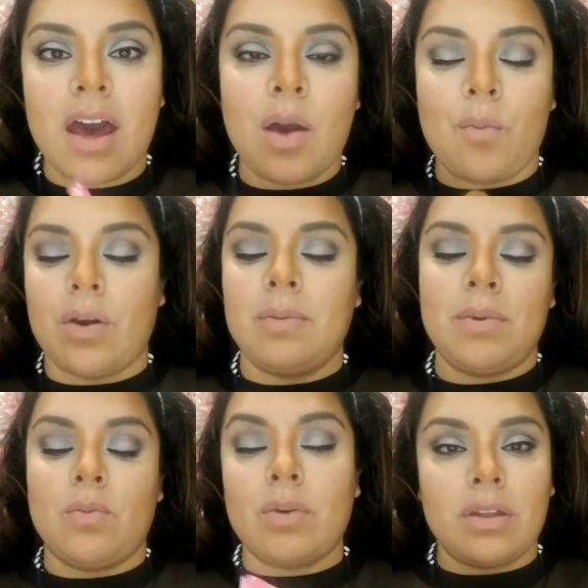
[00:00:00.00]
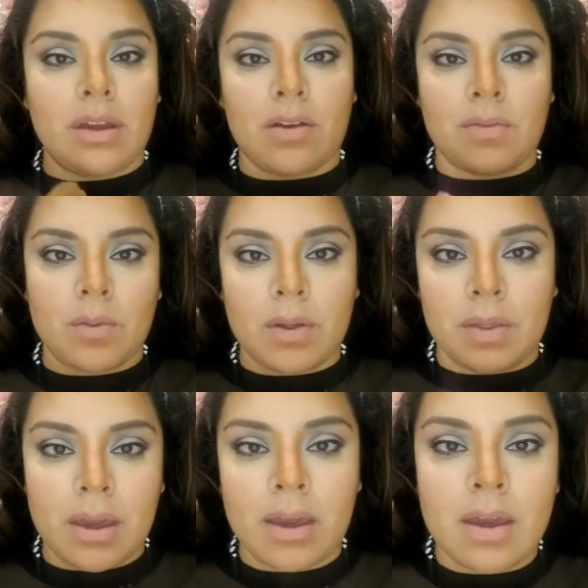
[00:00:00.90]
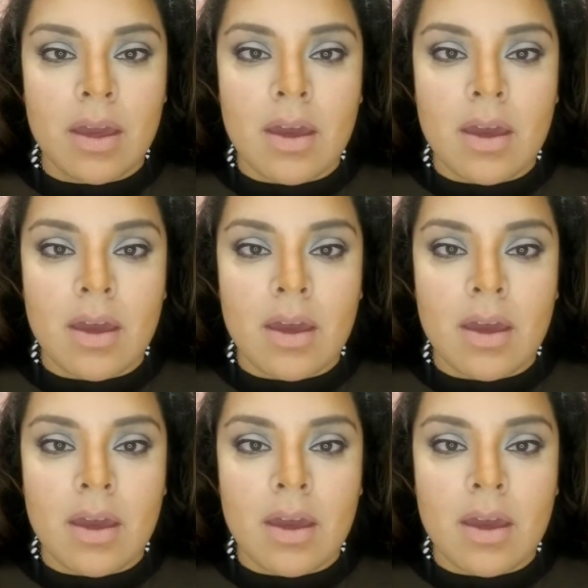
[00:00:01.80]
I want to be really careful with it.